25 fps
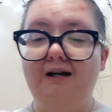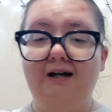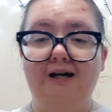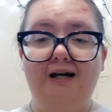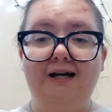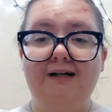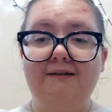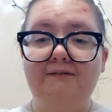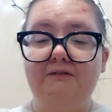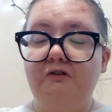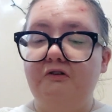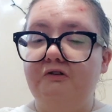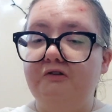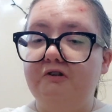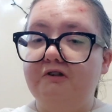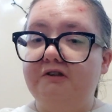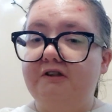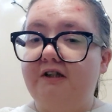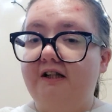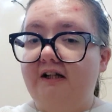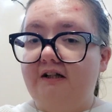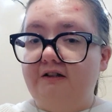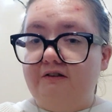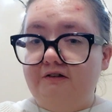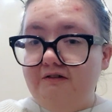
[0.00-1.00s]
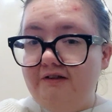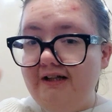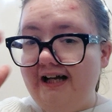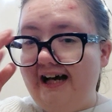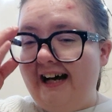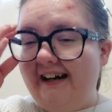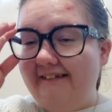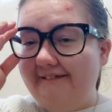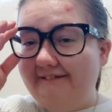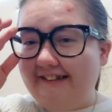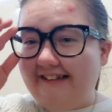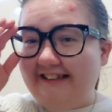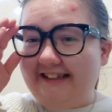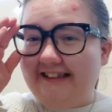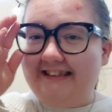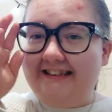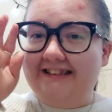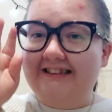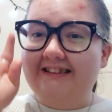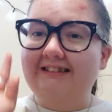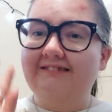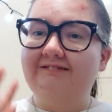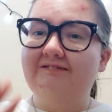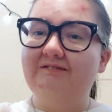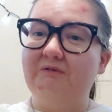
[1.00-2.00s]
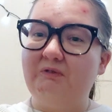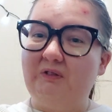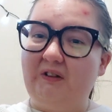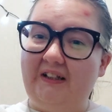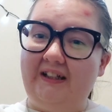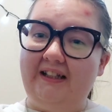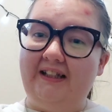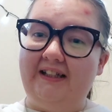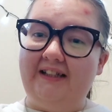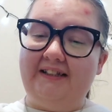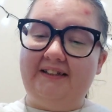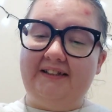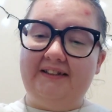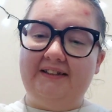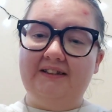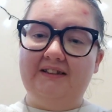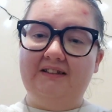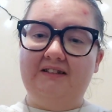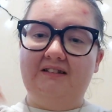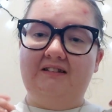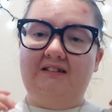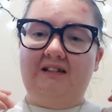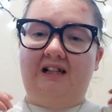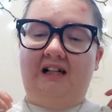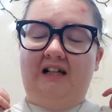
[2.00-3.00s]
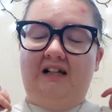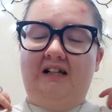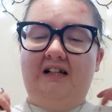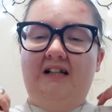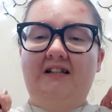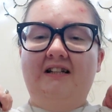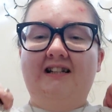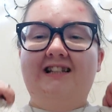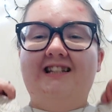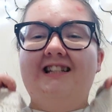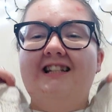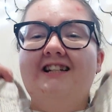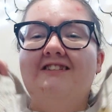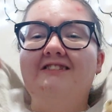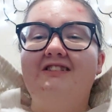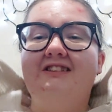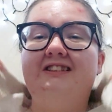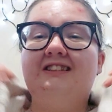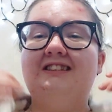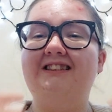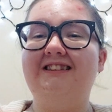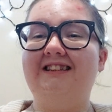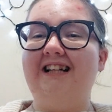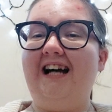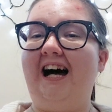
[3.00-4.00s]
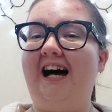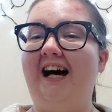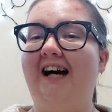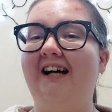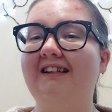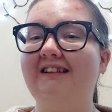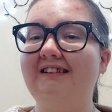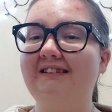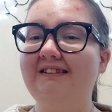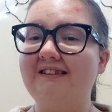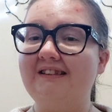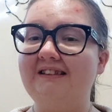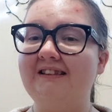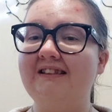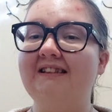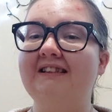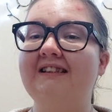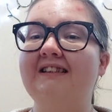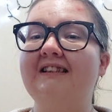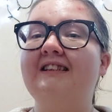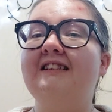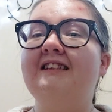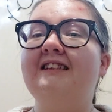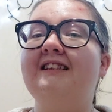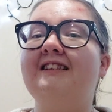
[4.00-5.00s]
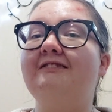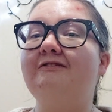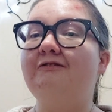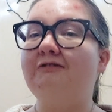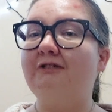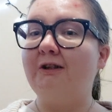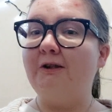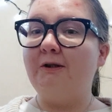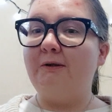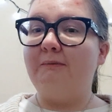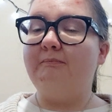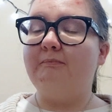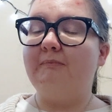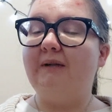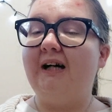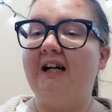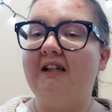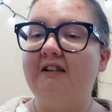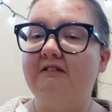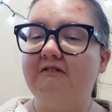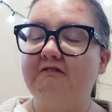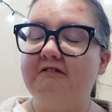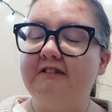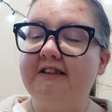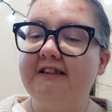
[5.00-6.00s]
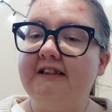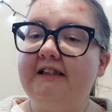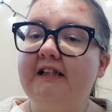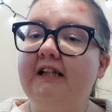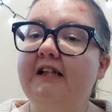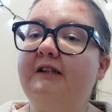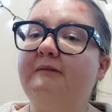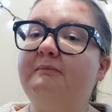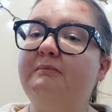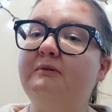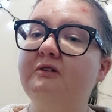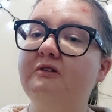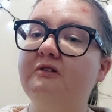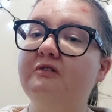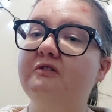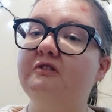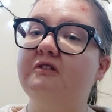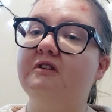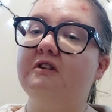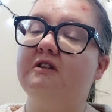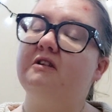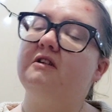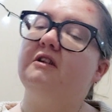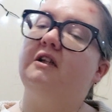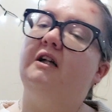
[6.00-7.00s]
And honestly, I don't have any really. I think the nearest is Anne from Anne of Green Gables.